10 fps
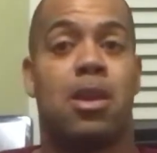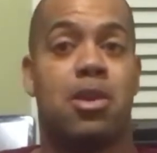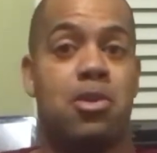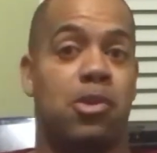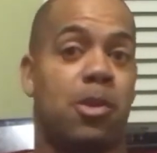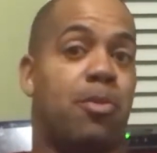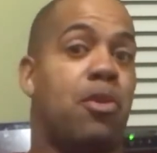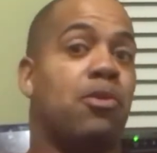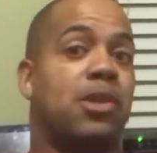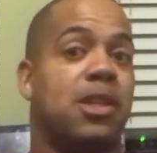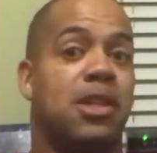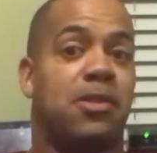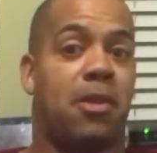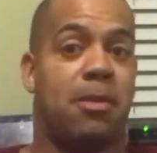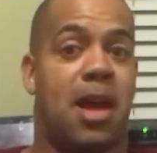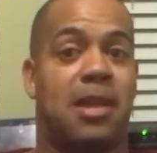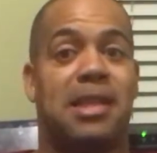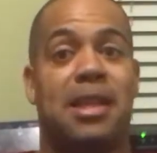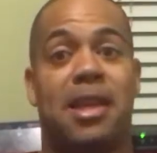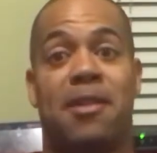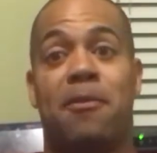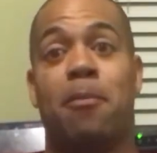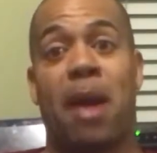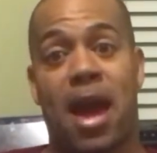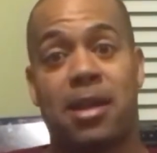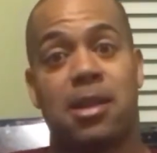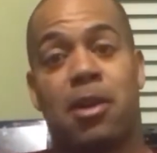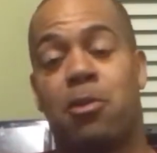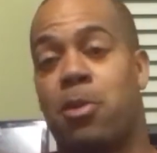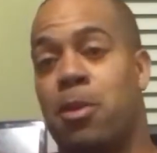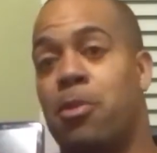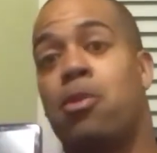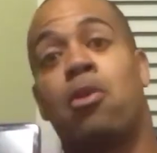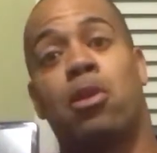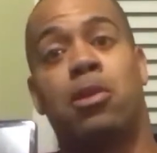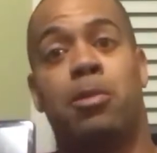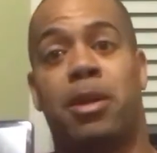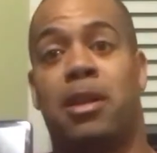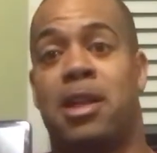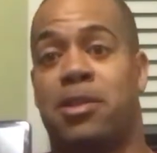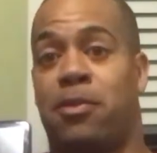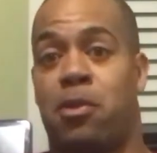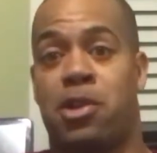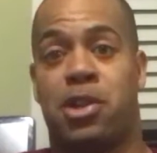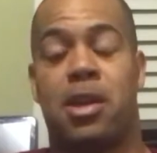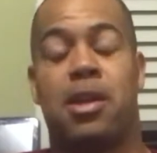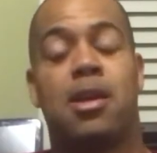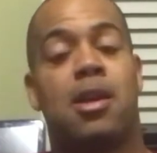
use the proceeds from that to give back to other people who are a little bit less fortunate.